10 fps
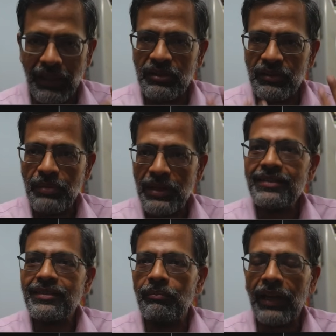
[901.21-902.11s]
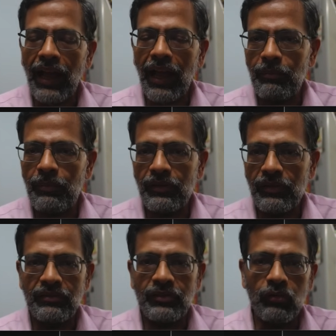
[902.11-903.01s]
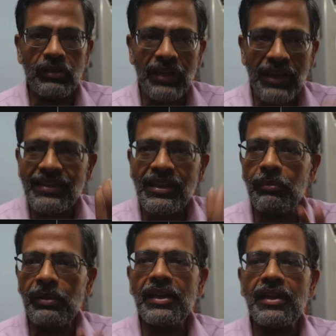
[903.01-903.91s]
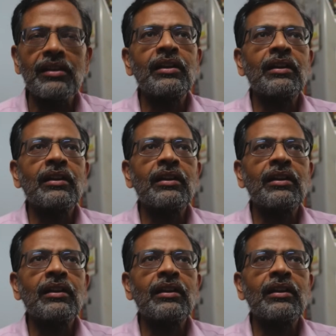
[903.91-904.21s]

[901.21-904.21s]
They must beat some no reasonably